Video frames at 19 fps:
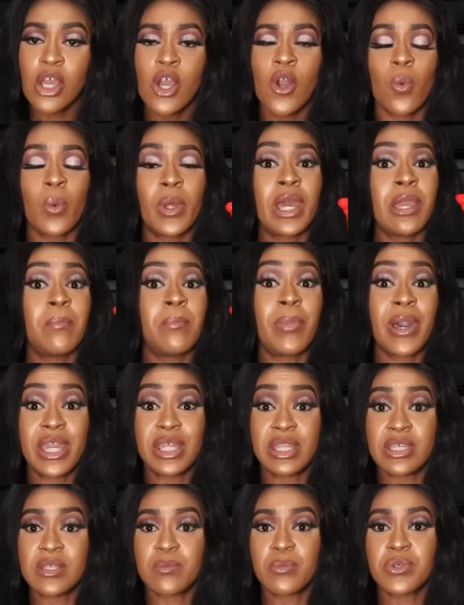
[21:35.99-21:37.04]
When I buy
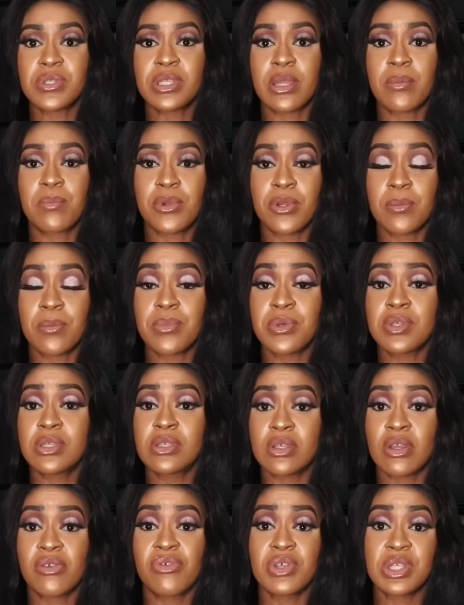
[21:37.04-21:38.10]
these multi-purpose
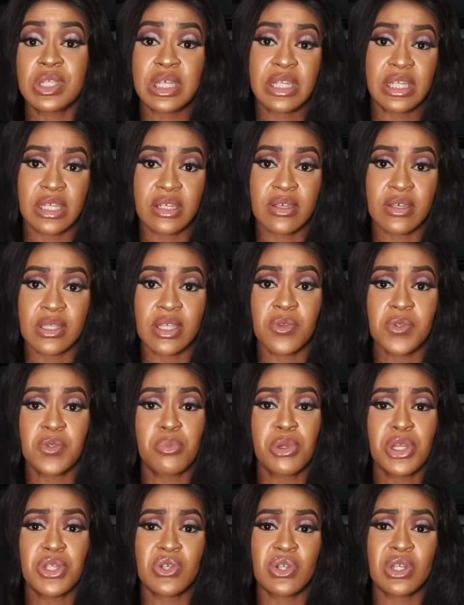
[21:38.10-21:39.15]
surface cleaners, I'll
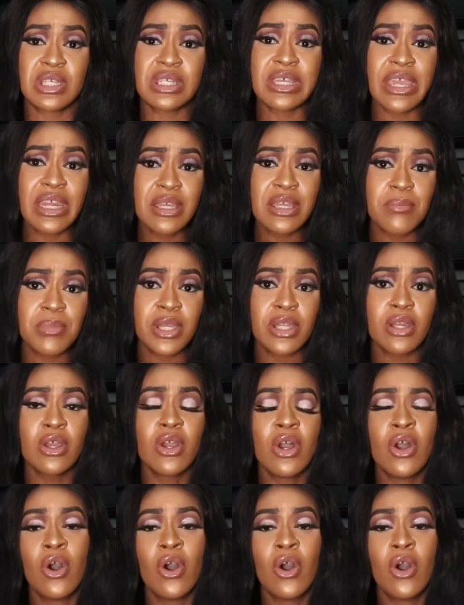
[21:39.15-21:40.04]
spray it on a tiny bit